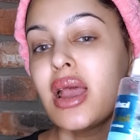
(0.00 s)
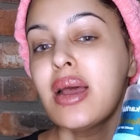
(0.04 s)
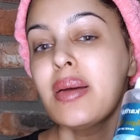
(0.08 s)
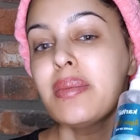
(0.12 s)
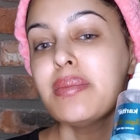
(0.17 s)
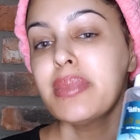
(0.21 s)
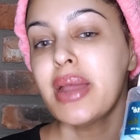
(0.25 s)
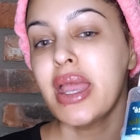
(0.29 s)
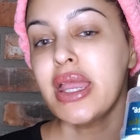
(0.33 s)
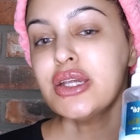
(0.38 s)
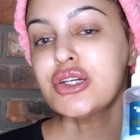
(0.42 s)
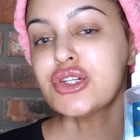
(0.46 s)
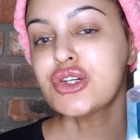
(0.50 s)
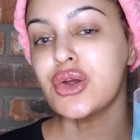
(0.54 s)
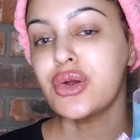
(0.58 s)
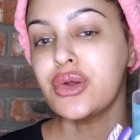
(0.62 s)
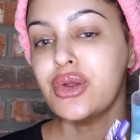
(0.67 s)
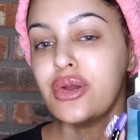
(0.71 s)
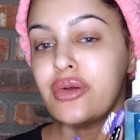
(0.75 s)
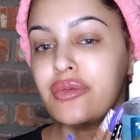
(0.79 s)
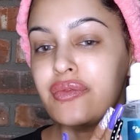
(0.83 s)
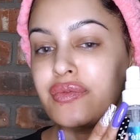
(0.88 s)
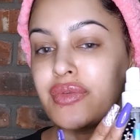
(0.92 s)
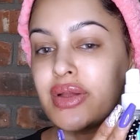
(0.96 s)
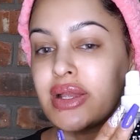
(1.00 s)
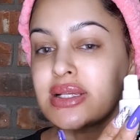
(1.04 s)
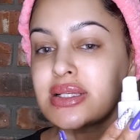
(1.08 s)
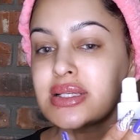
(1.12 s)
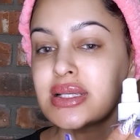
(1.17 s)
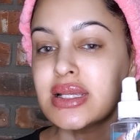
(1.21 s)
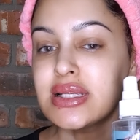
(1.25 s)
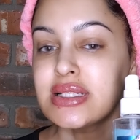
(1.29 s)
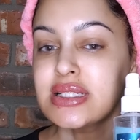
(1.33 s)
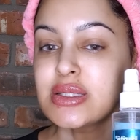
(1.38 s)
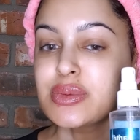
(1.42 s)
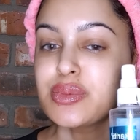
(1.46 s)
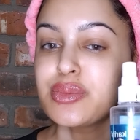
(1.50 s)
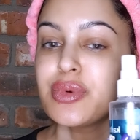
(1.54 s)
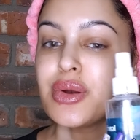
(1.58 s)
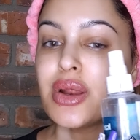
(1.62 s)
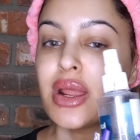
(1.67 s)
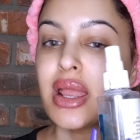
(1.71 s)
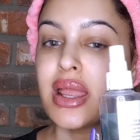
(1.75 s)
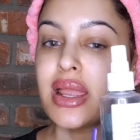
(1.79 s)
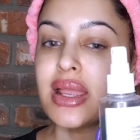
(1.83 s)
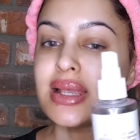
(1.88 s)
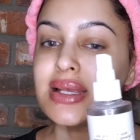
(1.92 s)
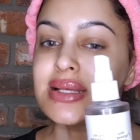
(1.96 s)
Make sure your fixing
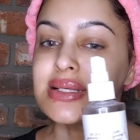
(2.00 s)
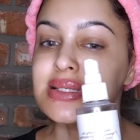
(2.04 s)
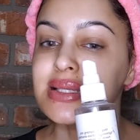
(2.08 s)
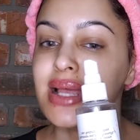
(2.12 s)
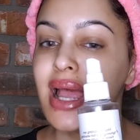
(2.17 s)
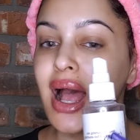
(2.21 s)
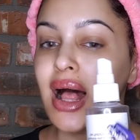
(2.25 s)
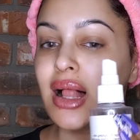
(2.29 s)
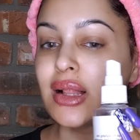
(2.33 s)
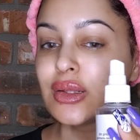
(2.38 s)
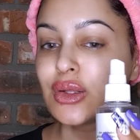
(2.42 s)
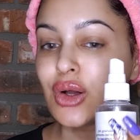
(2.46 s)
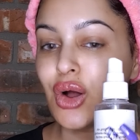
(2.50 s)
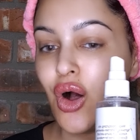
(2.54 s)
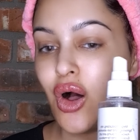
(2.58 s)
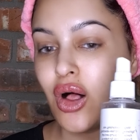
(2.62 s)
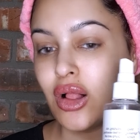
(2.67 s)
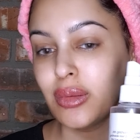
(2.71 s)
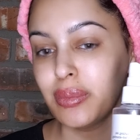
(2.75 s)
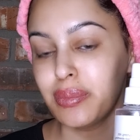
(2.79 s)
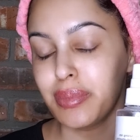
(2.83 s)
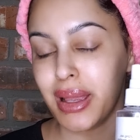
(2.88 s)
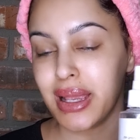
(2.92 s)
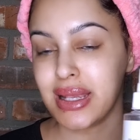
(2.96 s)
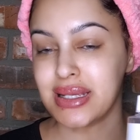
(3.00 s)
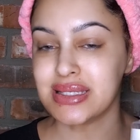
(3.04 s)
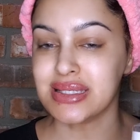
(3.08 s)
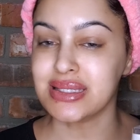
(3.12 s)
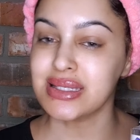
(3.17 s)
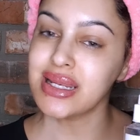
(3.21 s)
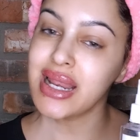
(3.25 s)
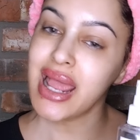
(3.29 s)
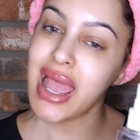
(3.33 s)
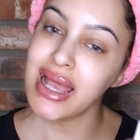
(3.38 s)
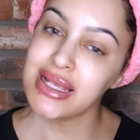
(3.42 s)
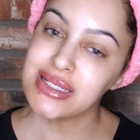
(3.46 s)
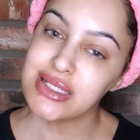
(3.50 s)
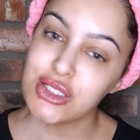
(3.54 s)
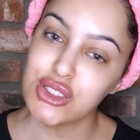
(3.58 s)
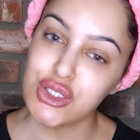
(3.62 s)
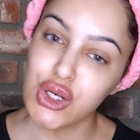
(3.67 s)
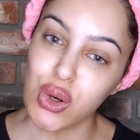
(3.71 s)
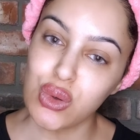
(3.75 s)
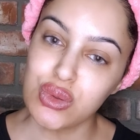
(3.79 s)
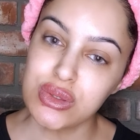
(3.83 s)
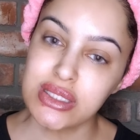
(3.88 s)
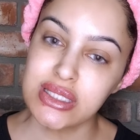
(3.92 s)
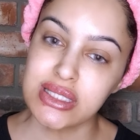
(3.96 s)
spray is alcohol-based and has
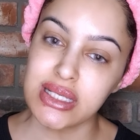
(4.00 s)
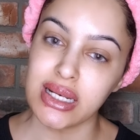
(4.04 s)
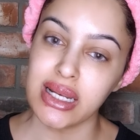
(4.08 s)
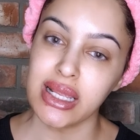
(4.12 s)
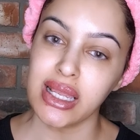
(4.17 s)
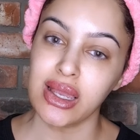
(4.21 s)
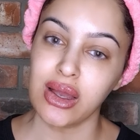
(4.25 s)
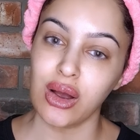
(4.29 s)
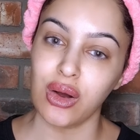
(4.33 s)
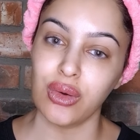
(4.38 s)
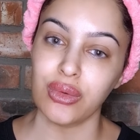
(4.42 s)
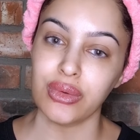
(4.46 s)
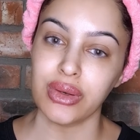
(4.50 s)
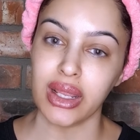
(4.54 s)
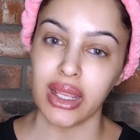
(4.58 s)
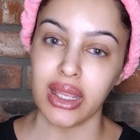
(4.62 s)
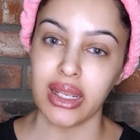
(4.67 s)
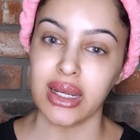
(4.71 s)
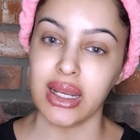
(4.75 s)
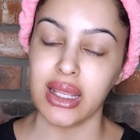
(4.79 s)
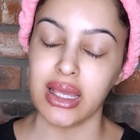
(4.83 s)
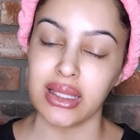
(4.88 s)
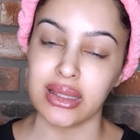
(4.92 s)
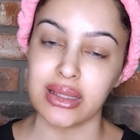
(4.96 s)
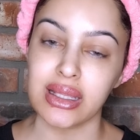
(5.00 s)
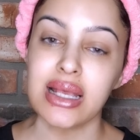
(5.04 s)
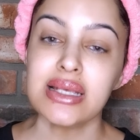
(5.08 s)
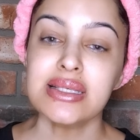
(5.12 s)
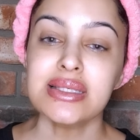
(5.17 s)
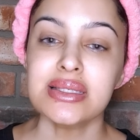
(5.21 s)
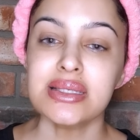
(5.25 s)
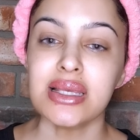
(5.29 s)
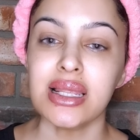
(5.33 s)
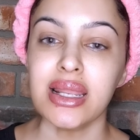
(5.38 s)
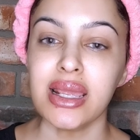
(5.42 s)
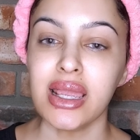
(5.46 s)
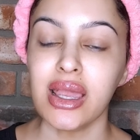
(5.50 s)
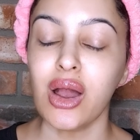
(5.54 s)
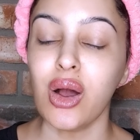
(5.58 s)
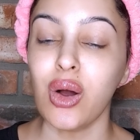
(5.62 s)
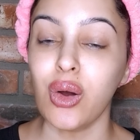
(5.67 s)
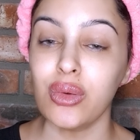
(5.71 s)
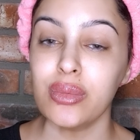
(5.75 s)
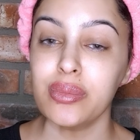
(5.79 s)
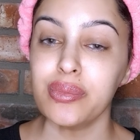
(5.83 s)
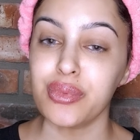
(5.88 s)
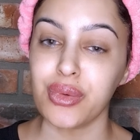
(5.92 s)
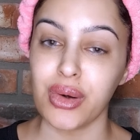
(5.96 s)
no silicone in it.
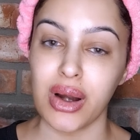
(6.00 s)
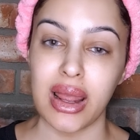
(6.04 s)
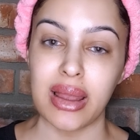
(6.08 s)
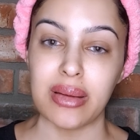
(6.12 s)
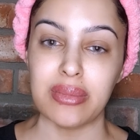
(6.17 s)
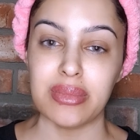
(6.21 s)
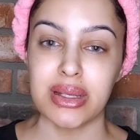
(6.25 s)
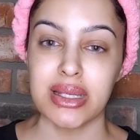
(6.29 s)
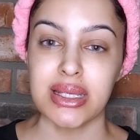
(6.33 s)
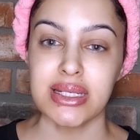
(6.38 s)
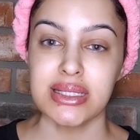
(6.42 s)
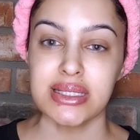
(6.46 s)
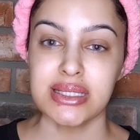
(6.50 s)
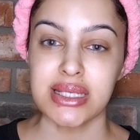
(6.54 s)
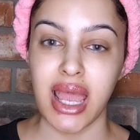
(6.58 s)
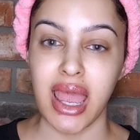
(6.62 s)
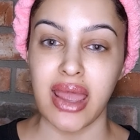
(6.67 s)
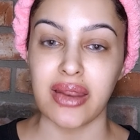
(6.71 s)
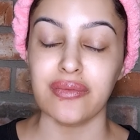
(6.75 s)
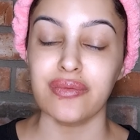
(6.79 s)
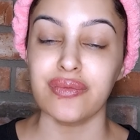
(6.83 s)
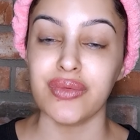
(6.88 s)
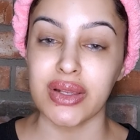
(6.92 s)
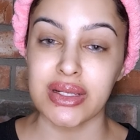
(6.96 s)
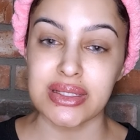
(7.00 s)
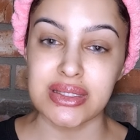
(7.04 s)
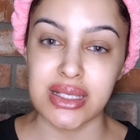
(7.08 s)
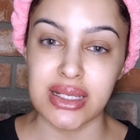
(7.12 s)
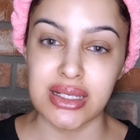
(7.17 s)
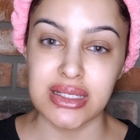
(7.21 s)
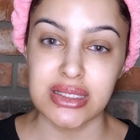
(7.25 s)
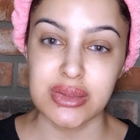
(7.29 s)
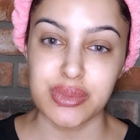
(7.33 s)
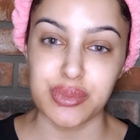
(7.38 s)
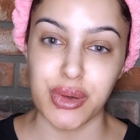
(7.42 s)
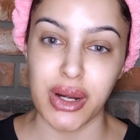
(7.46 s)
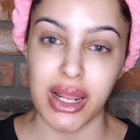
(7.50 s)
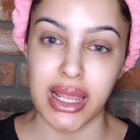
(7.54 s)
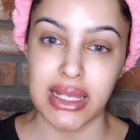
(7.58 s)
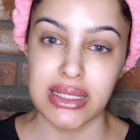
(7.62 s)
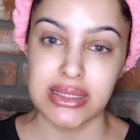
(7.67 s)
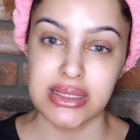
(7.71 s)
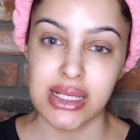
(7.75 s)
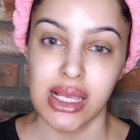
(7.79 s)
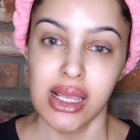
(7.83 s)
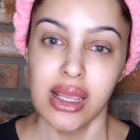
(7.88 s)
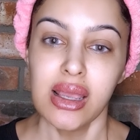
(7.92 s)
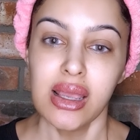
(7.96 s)
Silicone primers and fixing
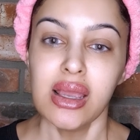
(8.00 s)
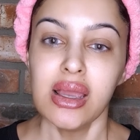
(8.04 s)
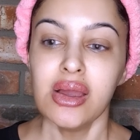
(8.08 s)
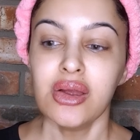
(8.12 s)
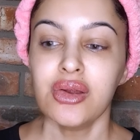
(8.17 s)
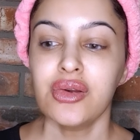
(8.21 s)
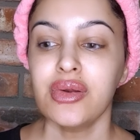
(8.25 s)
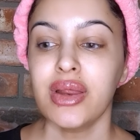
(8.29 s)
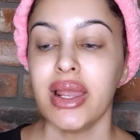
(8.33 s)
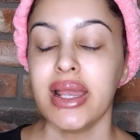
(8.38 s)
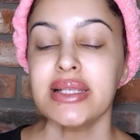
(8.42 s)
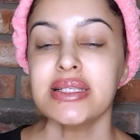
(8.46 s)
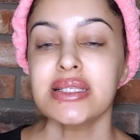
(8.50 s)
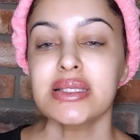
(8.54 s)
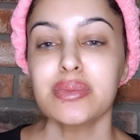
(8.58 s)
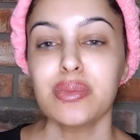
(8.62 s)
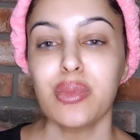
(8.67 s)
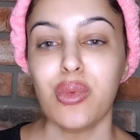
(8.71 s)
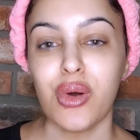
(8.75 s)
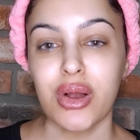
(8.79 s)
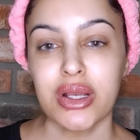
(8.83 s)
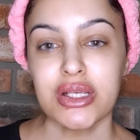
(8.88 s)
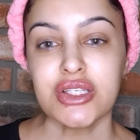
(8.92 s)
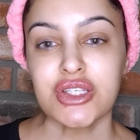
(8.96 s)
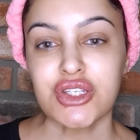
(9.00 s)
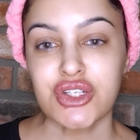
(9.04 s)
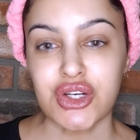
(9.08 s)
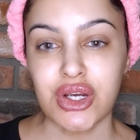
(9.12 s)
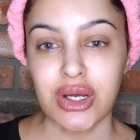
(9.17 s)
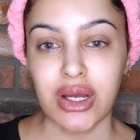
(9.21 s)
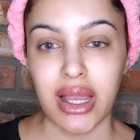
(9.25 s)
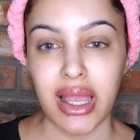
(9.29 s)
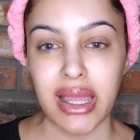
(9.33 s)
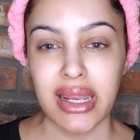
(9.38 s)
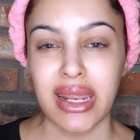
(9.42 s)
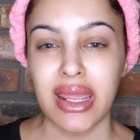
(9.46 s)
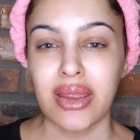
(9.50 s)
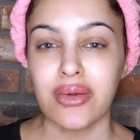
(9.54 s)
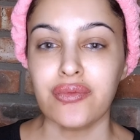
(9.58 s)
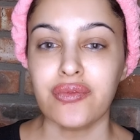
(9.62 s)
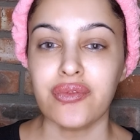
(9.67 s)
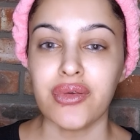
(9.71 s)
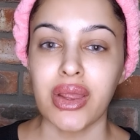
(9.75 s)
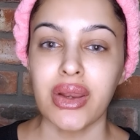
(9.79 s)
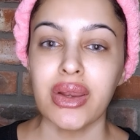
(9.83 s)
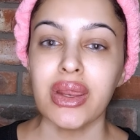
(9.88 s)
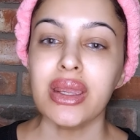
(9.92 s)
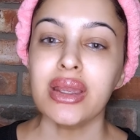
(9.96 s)
sprays creates moisture and a
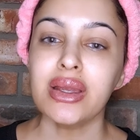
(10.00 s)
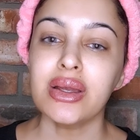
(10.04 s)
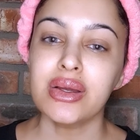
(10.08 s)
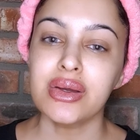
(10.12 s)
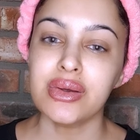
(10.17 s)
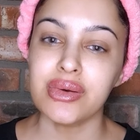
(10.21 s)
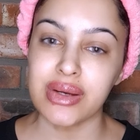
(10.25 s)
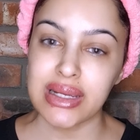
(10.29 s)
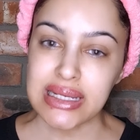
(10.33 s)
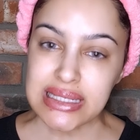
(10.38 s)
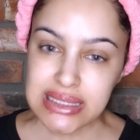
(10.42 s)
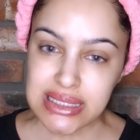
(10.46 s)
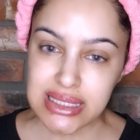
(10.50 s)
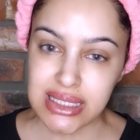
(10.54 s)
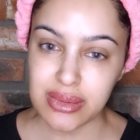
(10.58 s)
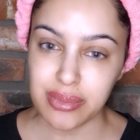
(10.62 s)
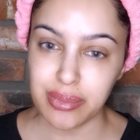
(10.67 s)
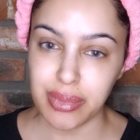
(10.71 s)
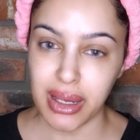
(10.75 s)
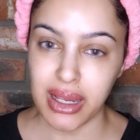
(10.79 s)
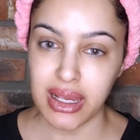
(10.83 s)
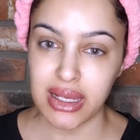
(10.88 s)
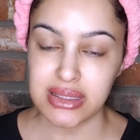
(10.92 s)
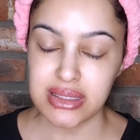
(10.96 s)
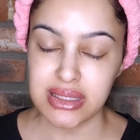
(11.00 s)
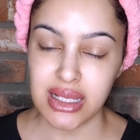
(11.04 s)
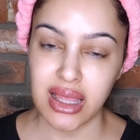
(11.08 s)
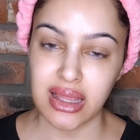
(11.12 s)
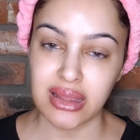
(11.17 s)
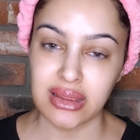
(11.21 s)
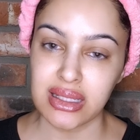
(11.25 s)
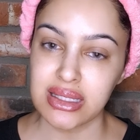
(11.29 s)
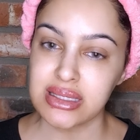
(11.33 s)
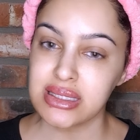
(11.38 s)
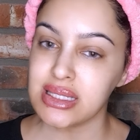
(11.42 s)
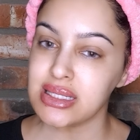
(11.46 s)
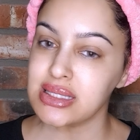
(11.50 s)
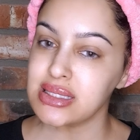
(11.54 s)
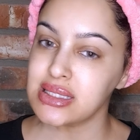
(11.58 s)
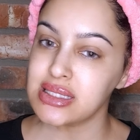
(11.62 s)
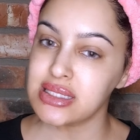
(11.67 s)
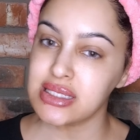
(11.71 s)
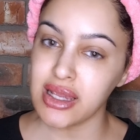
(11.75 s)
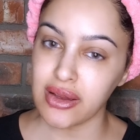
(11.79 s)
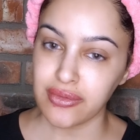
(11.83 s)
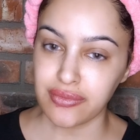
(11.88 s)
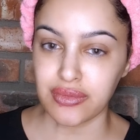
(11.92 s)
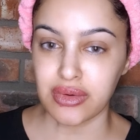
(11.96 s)
very greasy base, and this is
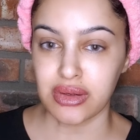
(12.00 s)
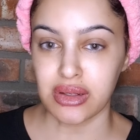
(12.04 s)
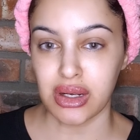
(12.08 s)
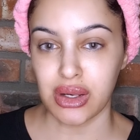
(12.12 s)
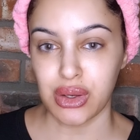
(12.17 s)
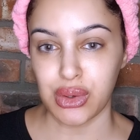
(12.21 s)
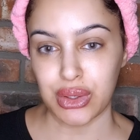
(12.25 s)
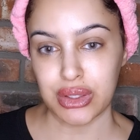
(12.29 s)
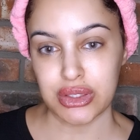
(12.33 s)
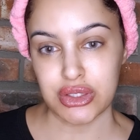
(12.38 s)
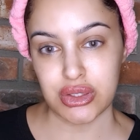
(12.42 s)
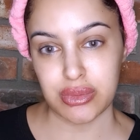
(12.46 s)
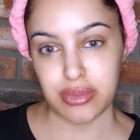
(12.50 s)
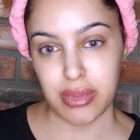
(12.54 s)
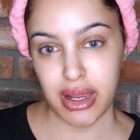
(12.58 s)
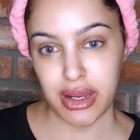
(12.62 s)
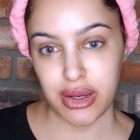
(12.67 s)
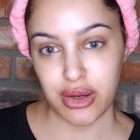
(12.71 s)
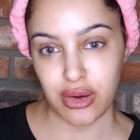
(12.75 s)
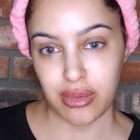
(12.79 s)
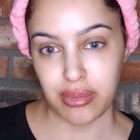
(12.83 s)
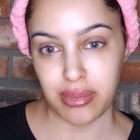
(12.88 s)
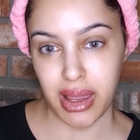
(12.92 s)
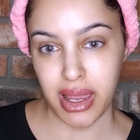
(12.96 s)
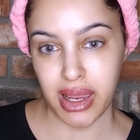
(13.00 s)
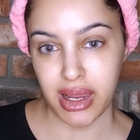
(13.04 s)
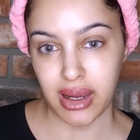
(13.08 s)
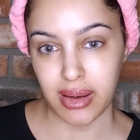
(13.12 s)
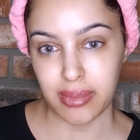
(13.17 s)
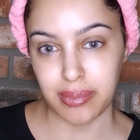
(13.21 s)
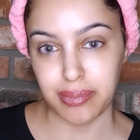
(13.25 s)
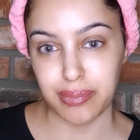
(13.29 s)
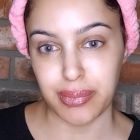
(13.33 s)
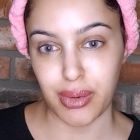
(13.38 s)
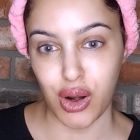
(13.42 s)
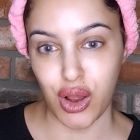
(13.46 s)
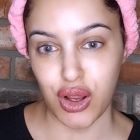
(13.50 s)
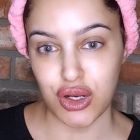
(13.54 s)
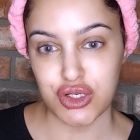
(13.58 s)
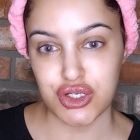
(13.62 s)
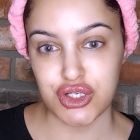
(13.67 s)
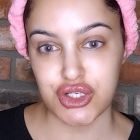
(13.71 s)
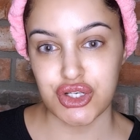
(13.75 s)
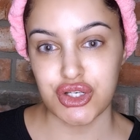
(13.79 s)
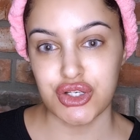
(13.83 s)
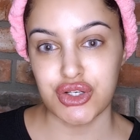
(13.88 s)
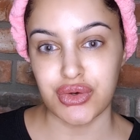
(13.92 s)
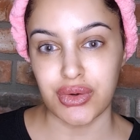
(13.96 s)
definitely going to make your makeup
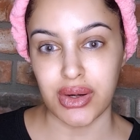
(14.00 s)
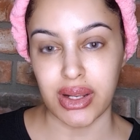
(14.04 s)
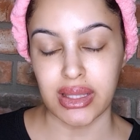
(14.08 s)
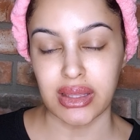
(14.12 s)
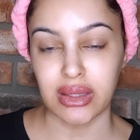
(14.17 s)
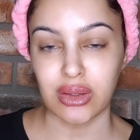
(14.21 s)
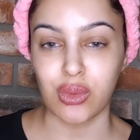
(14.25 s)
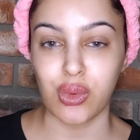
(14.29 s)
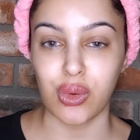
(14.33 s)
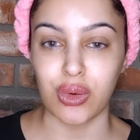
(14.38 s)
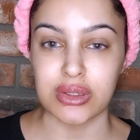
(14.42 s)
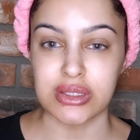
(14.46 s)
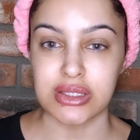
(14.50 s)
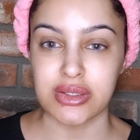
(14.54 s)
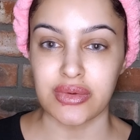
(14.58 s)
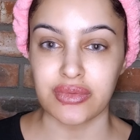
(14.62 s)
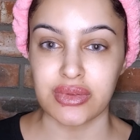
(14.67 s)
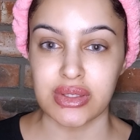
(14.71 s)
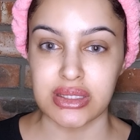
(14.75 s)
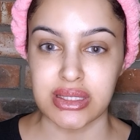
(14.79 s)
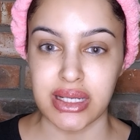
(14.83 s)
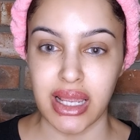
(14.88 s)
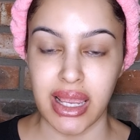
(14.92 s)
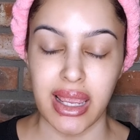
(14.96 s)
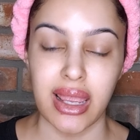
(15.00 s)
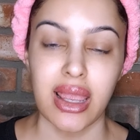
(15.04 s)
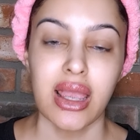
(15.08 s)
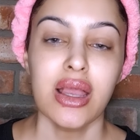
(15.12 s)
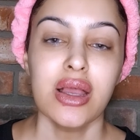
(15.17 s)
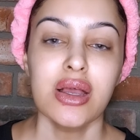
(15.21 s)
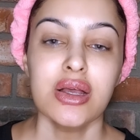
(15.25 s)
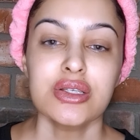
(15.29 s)
blotch during the course of the day.